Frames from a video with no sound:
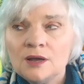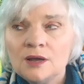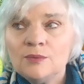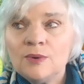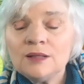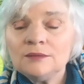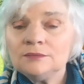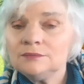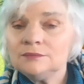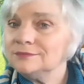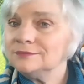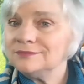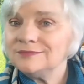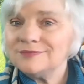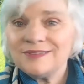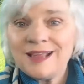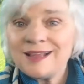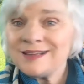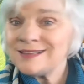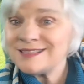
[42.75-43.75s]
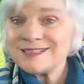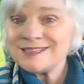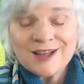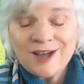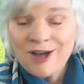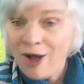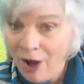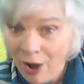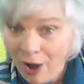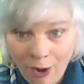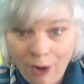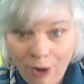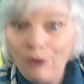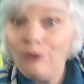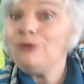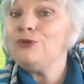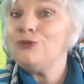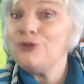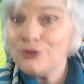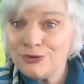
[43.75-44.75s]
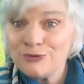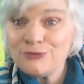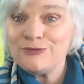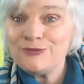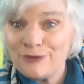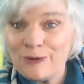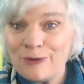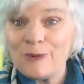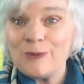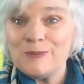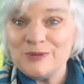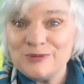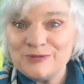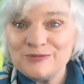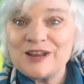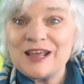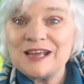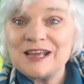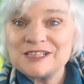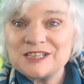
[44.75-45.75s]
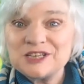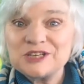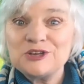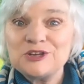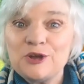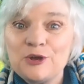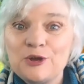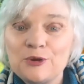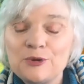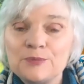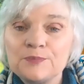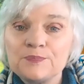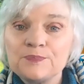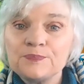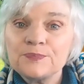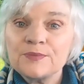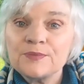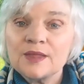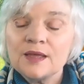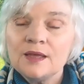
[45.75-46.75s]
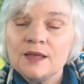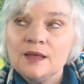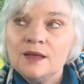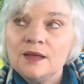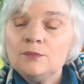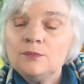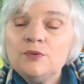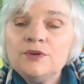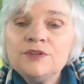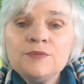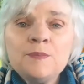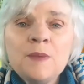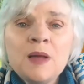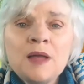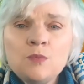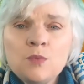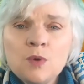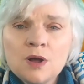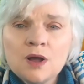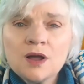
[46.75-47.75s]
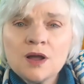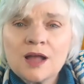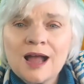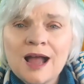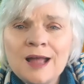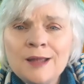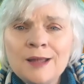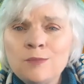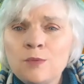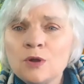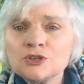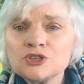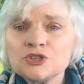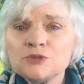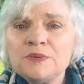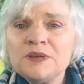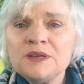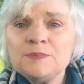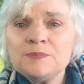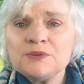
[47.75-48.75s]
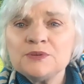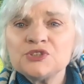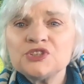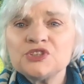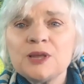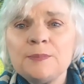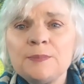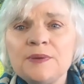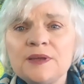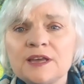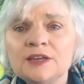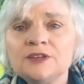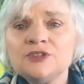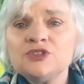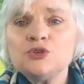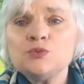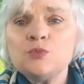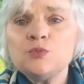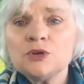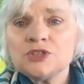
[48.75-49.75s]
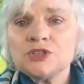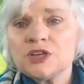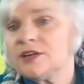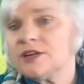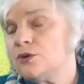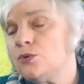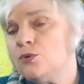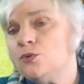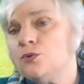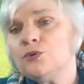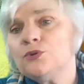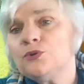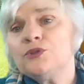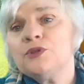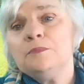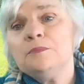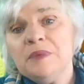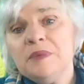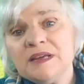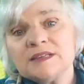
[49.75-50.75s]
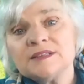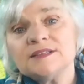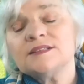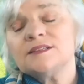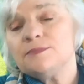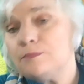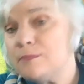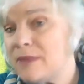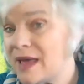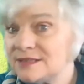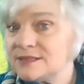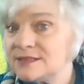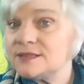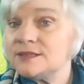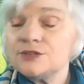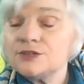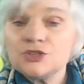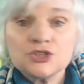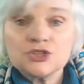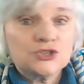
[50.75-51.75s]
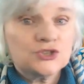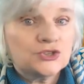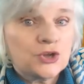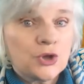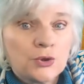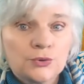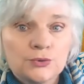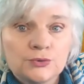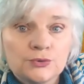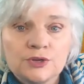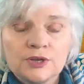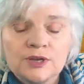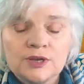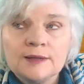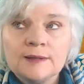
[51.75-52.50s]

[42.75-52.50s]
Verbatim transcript: well, that's a whole new form of letting go. And with my work, I watch people stepping into what I call the mixed message zone.